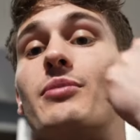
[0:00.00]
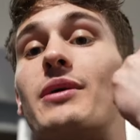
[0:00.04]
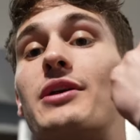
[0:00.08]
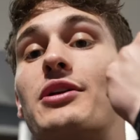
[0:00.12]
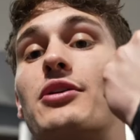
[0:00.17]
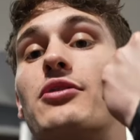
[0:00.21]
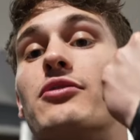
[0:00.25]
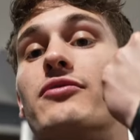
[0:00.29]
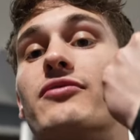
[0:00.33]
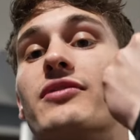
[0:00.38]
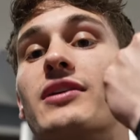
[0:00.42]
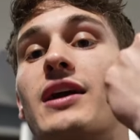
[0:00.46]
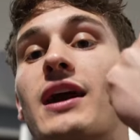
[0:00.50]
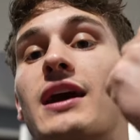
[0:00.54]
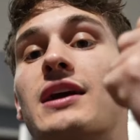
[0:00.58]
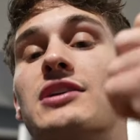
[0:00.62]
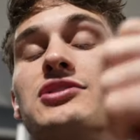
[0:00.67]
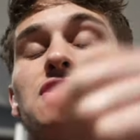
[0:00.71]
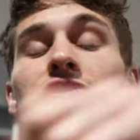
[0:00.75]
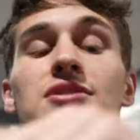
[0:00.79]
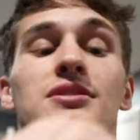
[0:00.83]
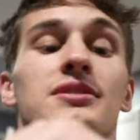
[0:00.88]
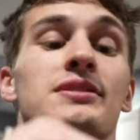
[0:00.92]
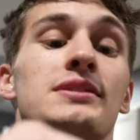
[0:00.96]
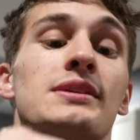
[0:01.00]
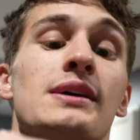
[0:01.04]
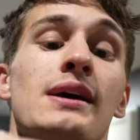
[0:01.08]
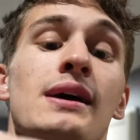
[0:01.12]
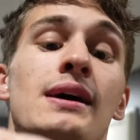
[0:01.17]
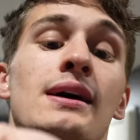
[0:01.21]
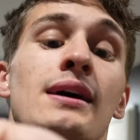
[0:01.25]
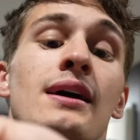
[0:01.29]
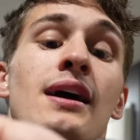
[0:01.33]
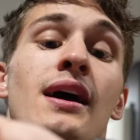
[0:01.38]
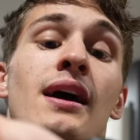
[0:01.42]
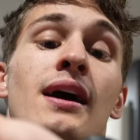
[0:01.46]
my notifications.
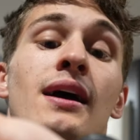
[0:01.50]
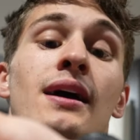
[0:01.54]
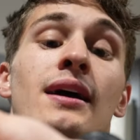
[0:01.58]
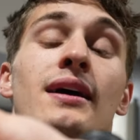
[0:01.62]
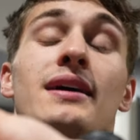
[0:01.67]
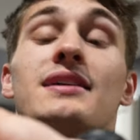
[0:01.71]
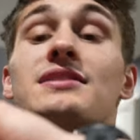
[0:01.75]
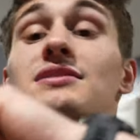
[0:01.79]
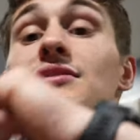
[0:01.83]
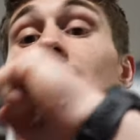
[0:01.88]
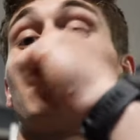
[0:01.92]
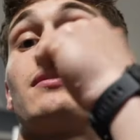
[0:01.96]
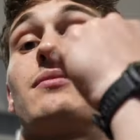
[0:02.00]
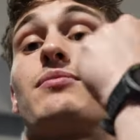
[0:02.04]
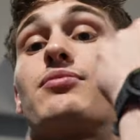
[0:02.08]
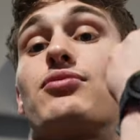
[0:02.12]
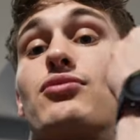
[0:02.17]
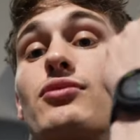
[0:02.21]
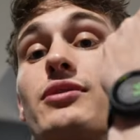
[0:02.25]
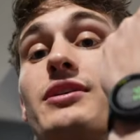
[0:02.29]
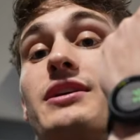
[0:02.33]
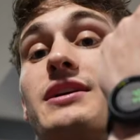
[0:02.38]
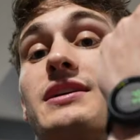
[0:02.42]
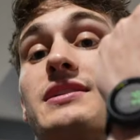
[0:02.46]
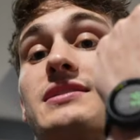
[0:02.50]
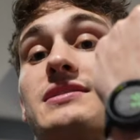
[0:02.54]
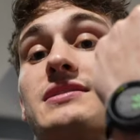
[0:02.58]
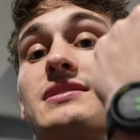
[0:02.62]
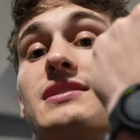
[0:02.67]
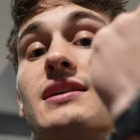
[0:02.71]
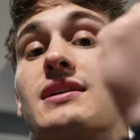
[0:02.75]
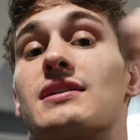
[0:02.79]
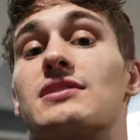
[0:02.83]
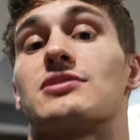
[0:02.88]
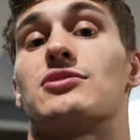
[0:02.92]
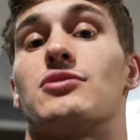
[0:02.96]
It's pretty
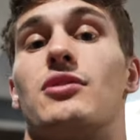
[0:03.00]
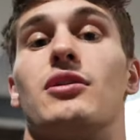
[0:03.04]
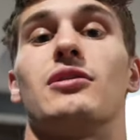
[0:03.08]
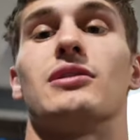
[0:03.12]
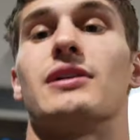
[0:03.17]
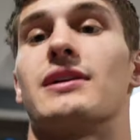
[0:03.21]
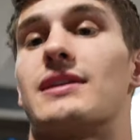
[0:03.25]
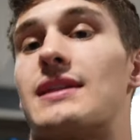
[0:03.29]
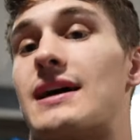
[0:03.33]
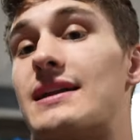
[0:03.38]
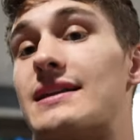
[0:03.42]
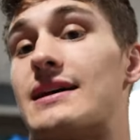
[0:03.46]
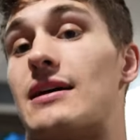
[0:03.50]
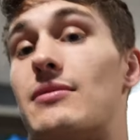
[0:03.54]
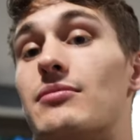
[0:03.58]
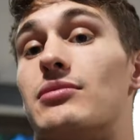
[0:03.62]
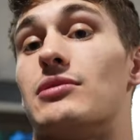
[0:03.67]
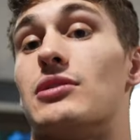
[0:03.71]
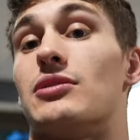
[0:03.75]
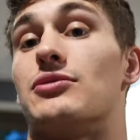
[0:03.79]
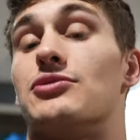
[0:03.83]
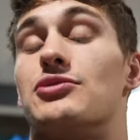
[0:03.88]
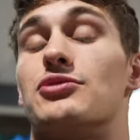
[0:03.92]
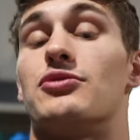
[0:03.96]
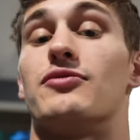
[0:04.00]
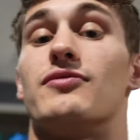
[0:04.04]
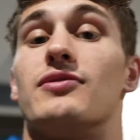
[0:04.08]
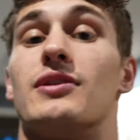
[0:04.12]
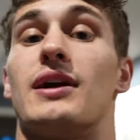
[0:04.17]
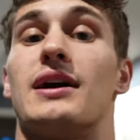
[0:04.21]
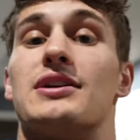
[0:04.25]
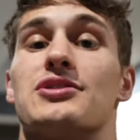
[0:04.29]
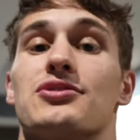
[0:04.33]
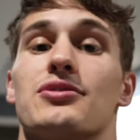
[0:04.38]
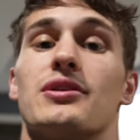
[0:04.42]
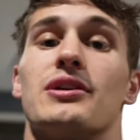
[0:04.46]
sick. So I'll link that down below too if you
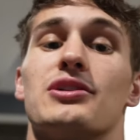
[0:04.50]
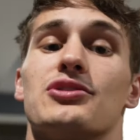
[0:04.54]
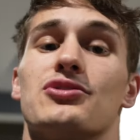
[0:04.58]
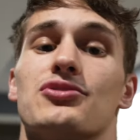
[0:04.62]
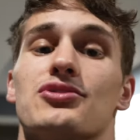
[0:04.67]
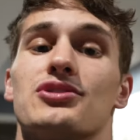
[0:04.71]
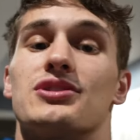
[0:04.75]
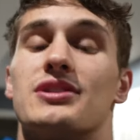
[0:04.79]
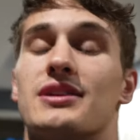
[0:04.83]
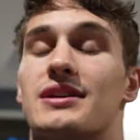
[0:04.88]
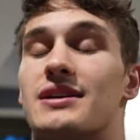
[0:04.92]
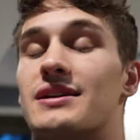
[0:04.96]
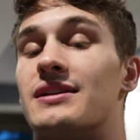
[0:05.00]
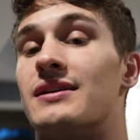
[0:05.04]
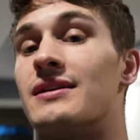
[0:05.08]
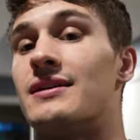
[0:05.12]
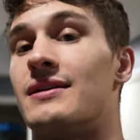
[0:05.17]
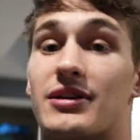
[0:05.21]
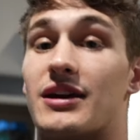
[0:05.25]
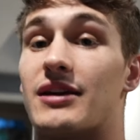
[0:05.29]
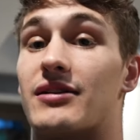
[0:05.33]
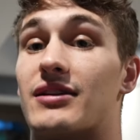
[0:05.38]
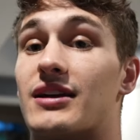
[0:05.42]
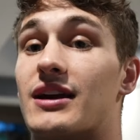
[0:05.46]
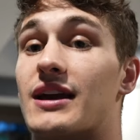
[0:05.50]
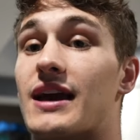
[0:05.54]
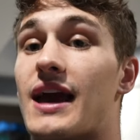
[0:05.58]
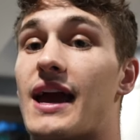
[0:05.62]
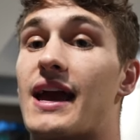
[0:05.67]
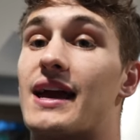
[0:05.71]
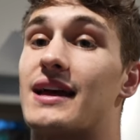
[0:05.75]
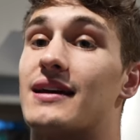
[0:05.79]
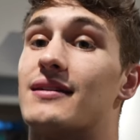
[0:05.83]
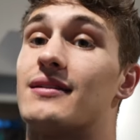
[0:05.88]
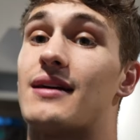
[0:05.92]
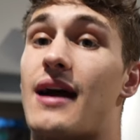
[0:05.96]
guys are interested. I'm getting
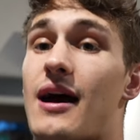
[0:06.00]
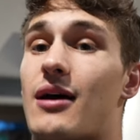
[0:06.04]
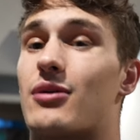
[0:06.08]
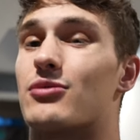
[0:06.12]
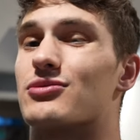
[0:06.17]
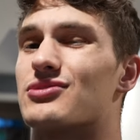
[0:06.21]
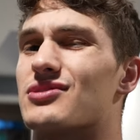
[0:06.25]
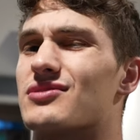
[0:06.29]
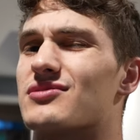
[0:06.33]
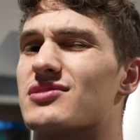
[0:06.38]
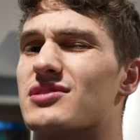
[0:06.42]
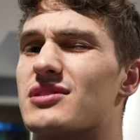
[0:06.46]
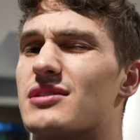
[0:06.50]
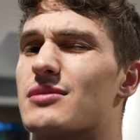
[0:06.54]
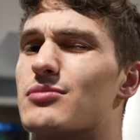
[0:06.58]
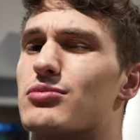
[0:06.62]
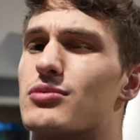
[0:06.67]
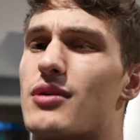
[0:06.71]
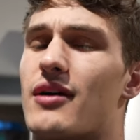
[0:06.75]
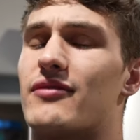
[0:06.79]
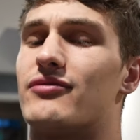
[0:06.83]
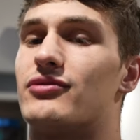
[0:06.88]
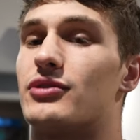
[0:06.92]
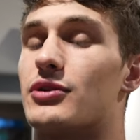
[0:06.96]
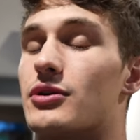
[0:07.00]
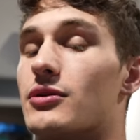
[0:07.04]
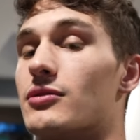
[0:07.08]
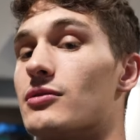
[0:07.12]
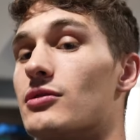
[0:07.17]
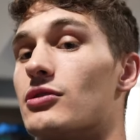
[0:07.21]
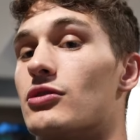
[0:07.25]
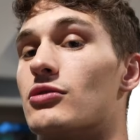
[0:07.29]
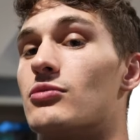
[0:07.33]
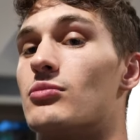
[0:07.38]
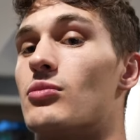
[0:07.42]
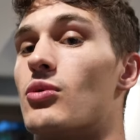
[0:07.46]
8 hours of sleep roughly, or a
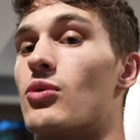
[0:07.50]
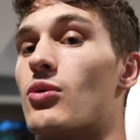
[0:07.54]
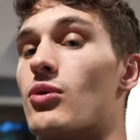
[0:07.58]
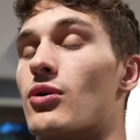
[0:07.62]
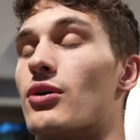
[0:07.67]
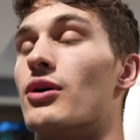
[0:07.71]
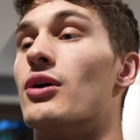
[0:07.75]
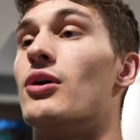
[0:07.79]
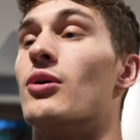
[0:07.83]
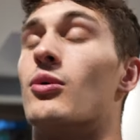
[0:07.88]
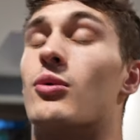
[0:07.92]
little more